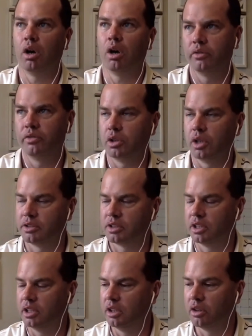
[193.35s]
all of you guys
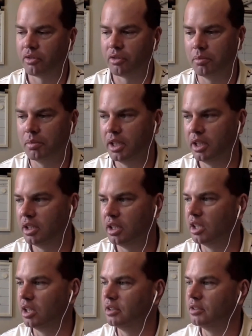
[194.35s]
to hear from me
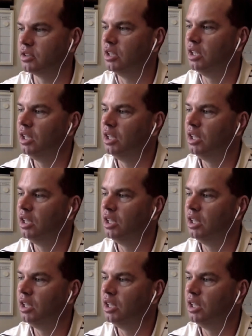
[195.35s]
is,